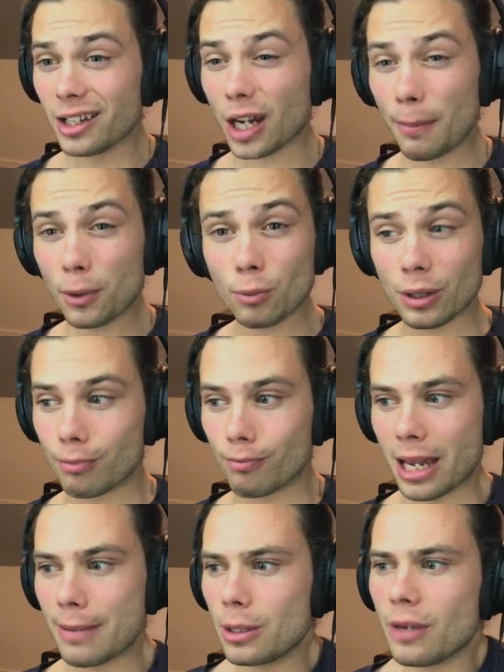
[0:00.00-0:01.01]
coupled with
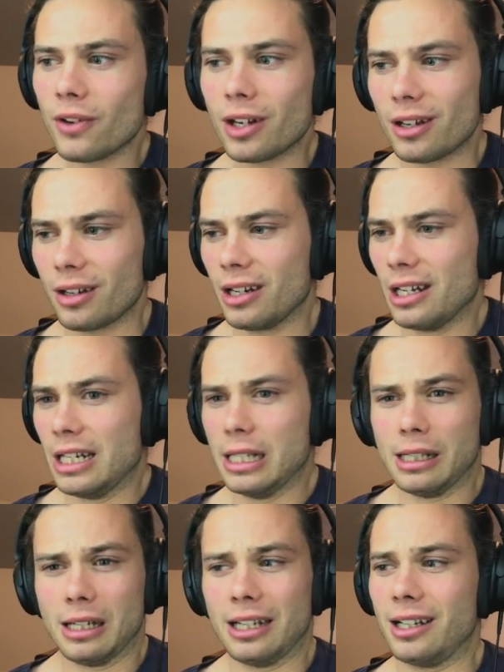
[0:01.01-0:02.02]
maybe even a
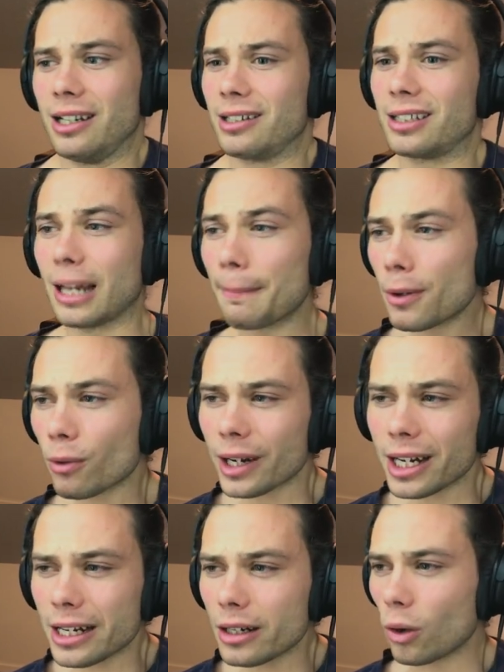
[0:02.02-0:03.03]

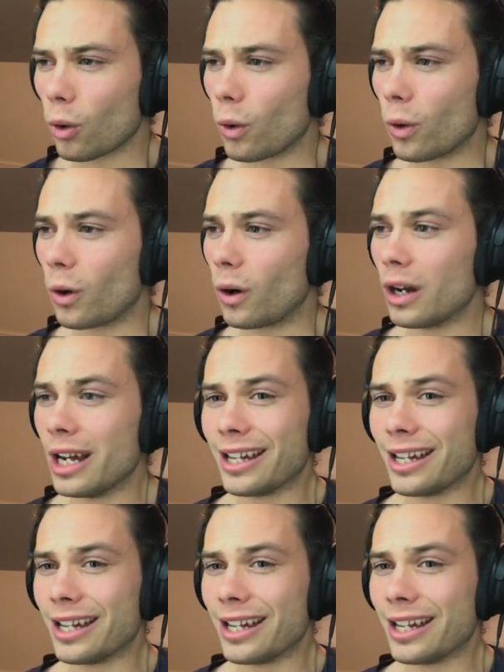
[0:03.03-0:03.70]
submarine, or